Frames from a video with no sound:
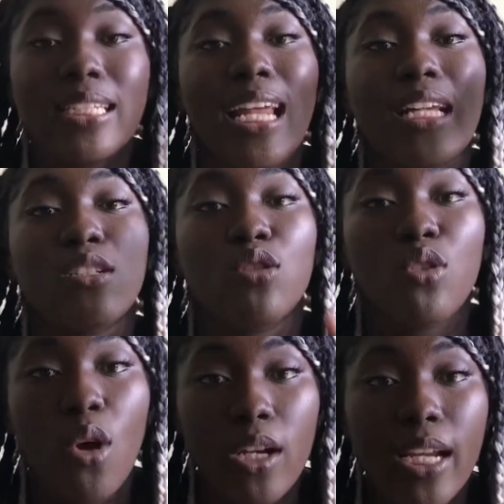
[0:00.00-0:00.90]
does
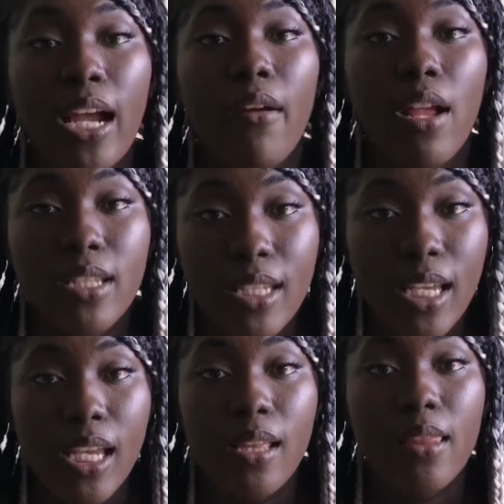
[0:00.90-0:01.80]
not
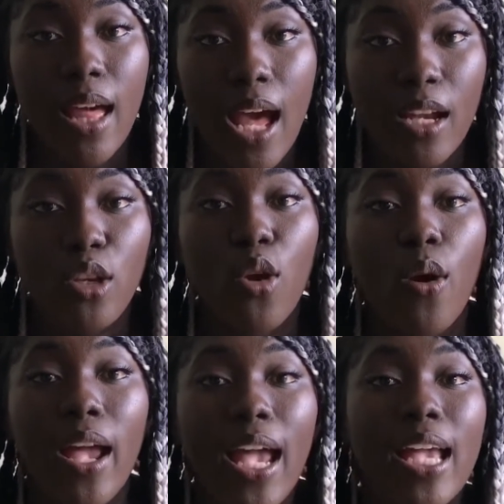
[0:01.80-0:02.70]
guarantee that your
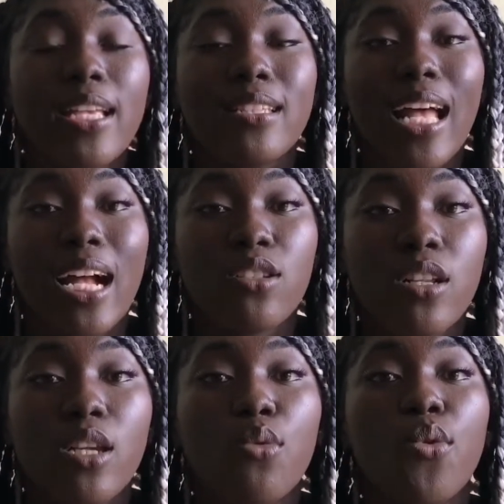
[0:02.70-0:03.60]
hair is
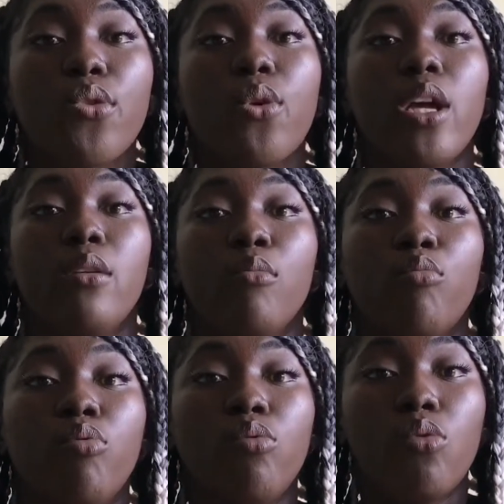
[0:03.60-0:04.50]
actually going to
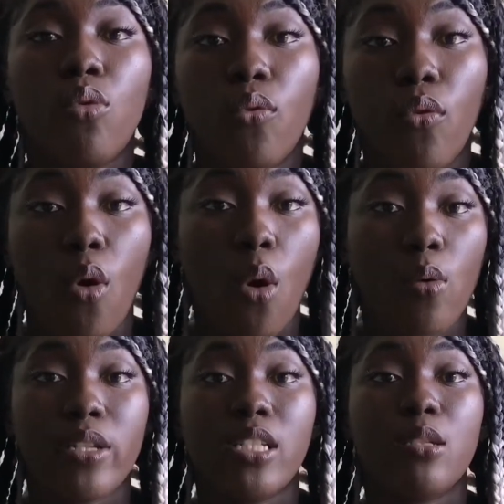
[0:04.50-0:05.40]
improve or
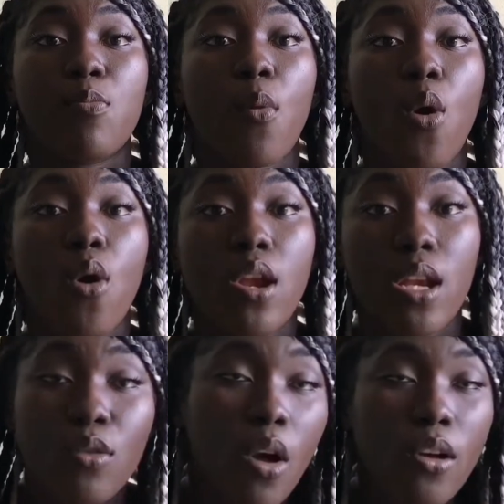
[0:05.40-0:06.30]
respond
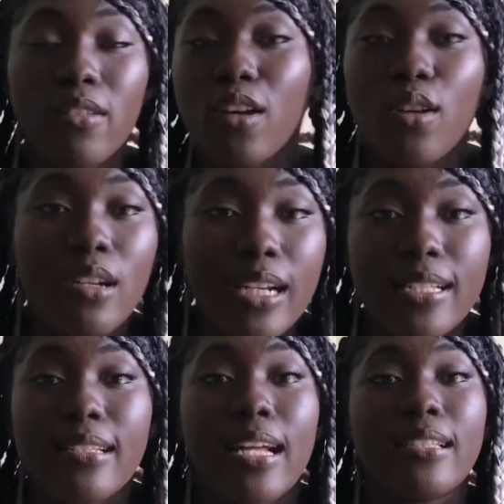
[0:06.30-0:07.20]
to all the goodness
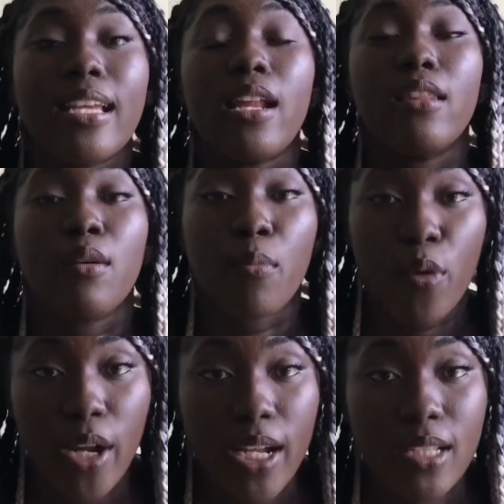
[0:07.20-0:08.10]
that's in the
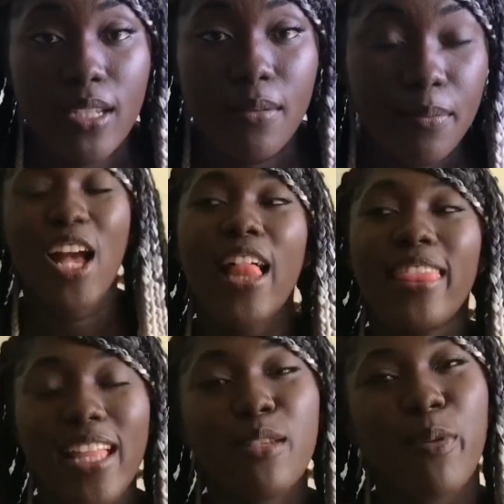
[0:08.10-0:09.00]
product.
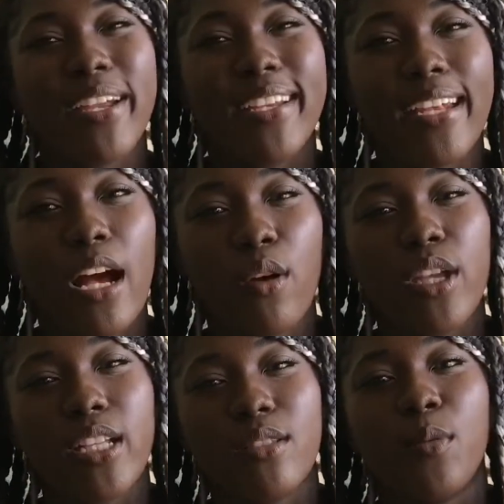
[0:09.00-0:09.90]
Let's break it down into